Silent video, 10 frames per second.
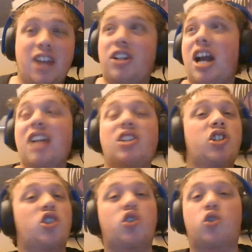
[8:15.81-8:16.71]
They're not
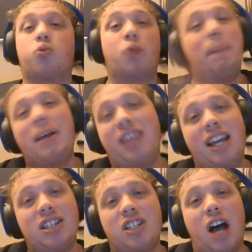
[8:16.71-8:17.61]
just stripping
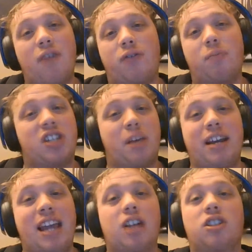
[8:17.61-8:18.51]
things off from
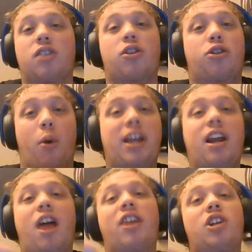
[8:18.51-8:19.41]
somebody else and throwing it
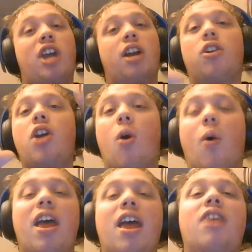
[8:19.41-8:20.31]
on their channel.
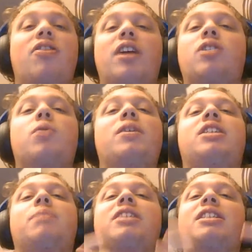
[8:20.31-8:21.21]
No, they're doing
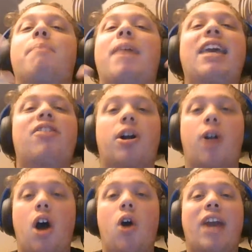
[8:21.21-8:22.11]
something to make it
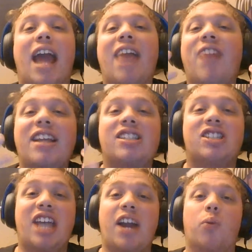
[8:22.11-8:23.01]
their own, and that is
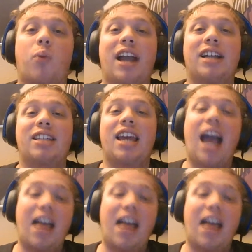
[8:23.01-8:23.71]
their right.